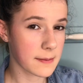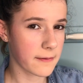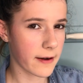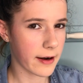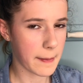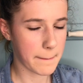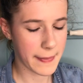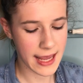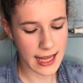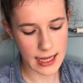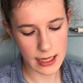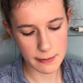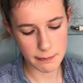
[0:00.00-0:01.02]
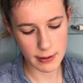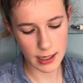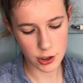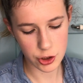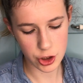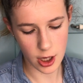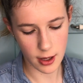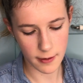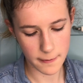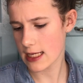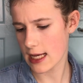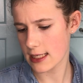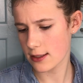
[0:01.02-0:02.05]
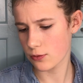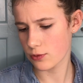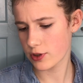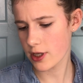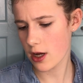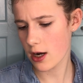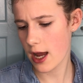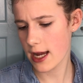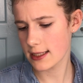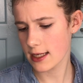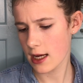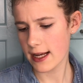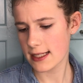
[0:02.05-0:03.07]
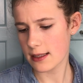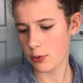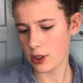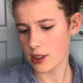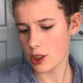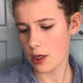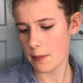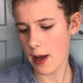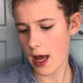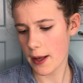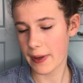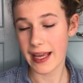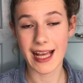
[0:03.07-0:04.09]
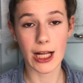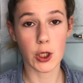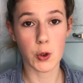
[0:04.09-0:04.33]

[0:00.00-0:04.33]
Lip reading: Some very pink blusher. It is called Starlight, Face and Body Shimmer, Pink